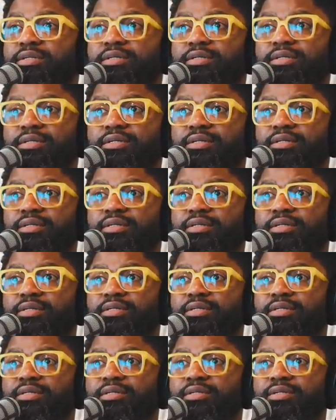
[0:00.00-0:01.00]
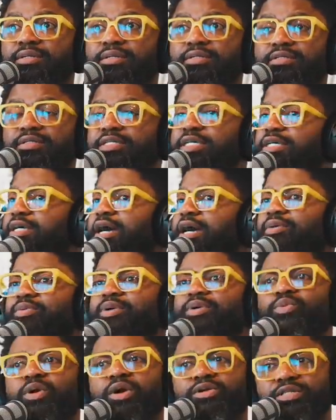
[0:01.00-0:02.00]
See how we work together. See how we
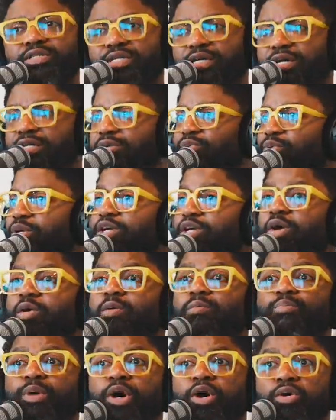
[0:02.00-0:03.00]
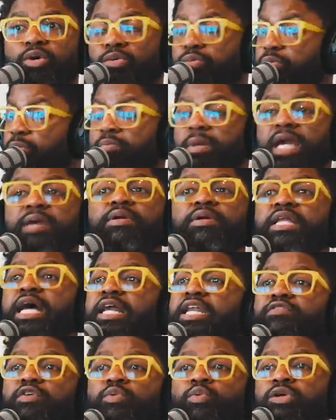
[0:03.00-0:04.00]
work together. We gonna bowl. Maybe not
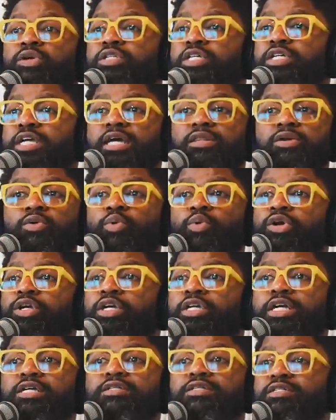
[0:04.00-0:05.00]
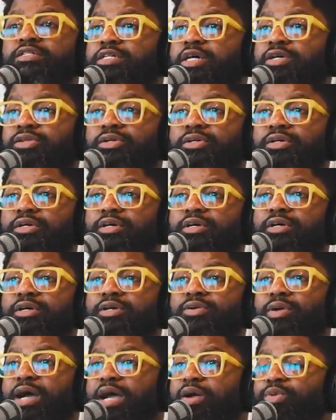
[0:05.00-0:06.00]
even work together. Work against each other,
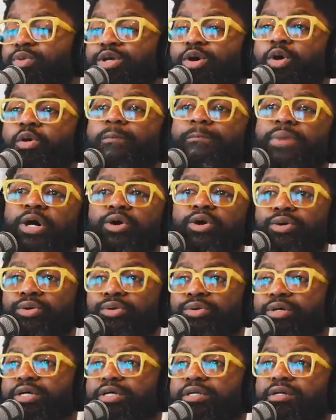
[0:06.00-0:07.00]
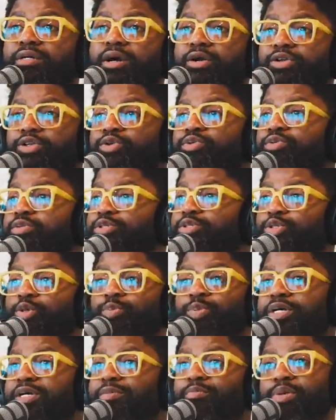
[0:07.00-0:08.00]
right? We gonna bowl. And are you
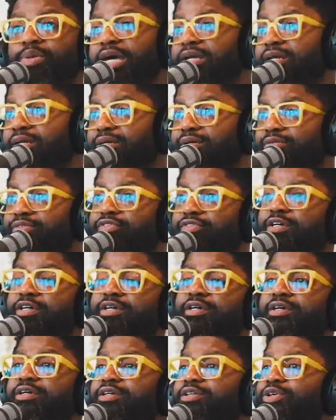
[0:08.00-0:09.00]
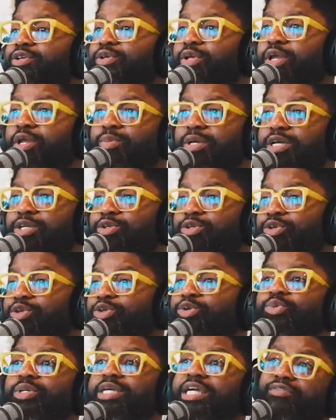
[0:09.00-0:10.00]
super competitive? You know what I mean? Do
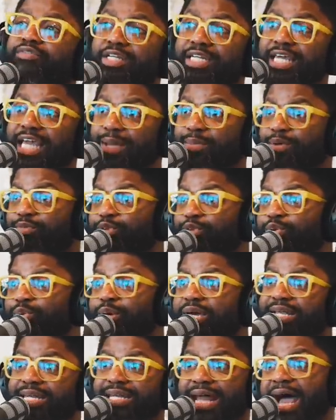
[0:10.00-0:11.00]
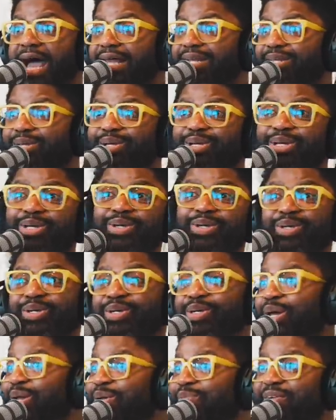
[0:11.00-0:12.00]
you give a damn if you win or not? You
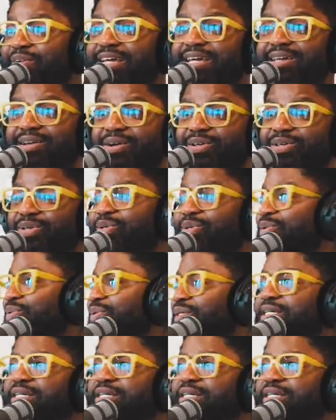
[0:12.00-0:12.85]
know what I mean? Are you?